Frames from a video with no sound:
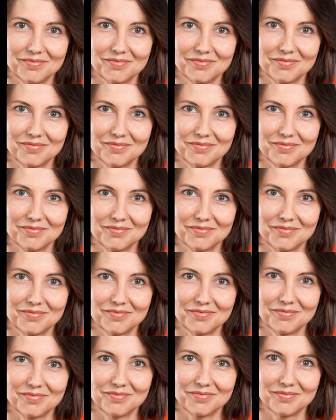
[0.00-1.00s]

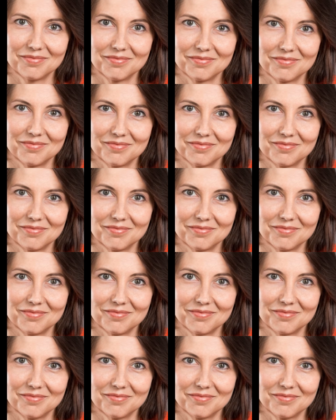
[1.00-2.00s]

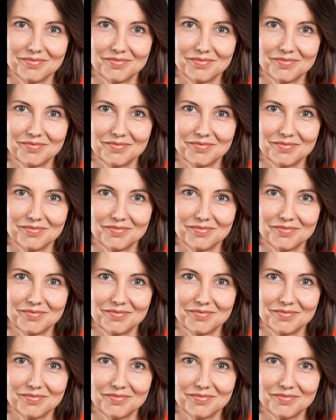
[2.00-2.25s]
Nobody speaks.